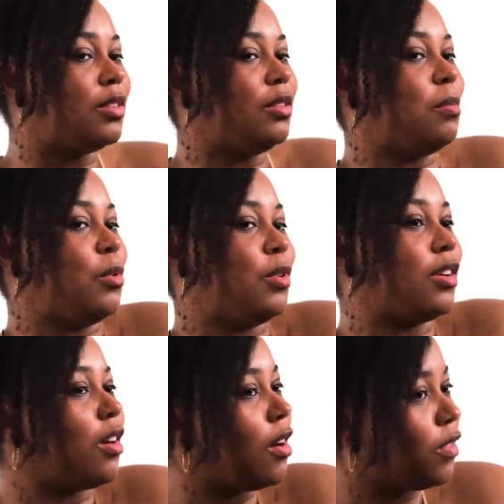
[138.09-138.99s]
the
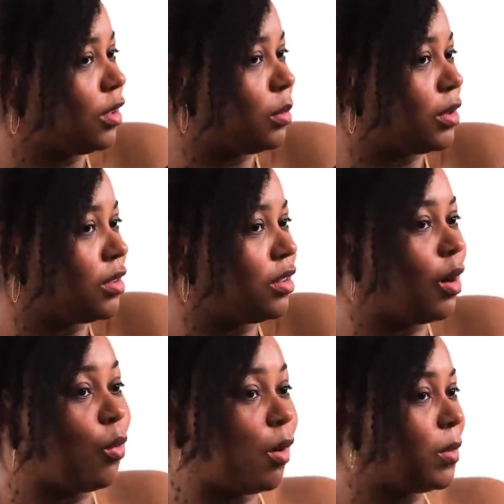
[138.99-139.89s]
more comfortable
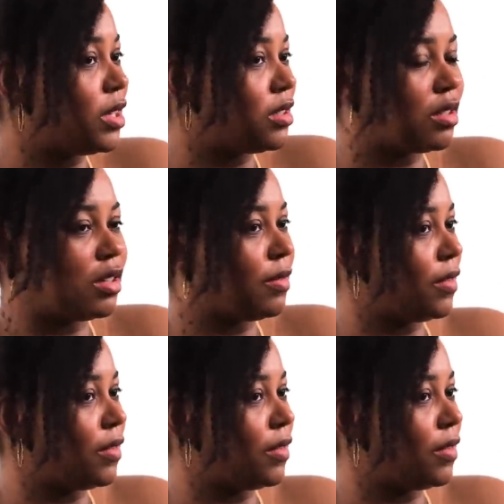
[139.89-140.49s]
a woman is going